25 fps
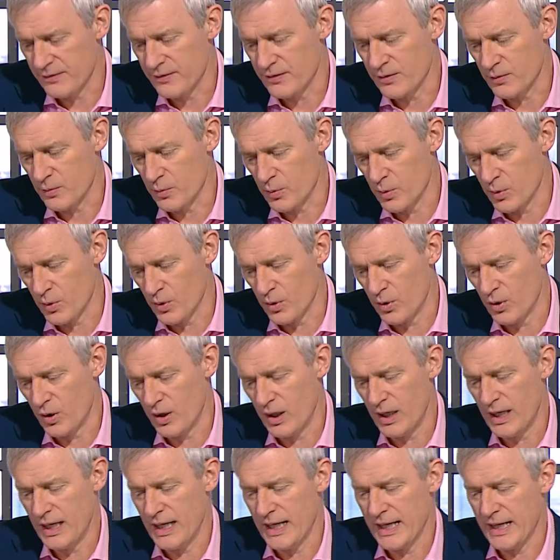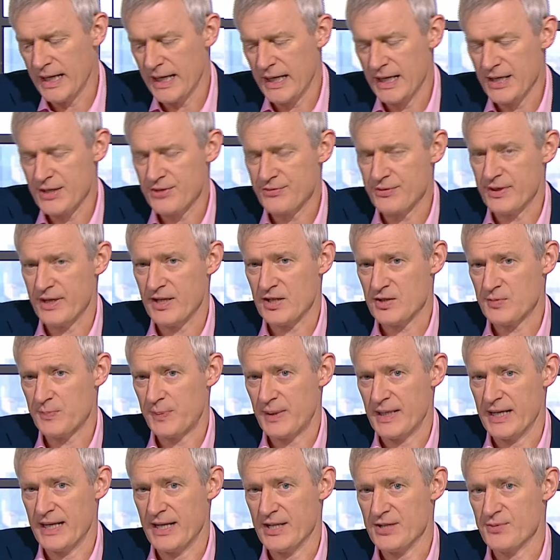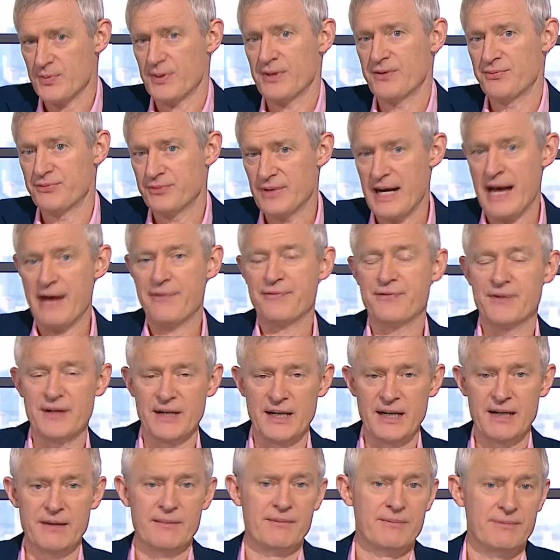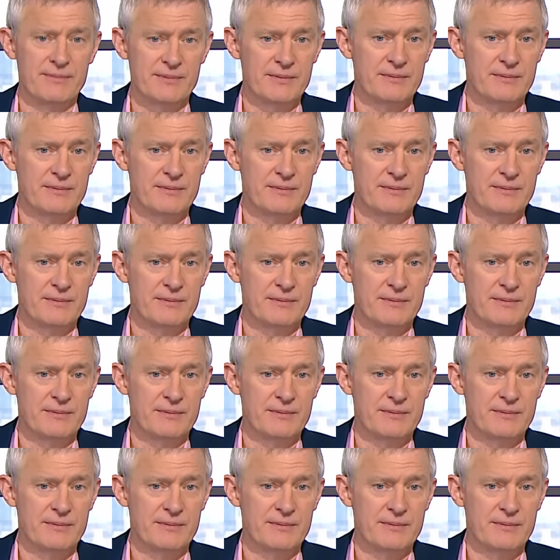the war, and Israel's plans with Rafah,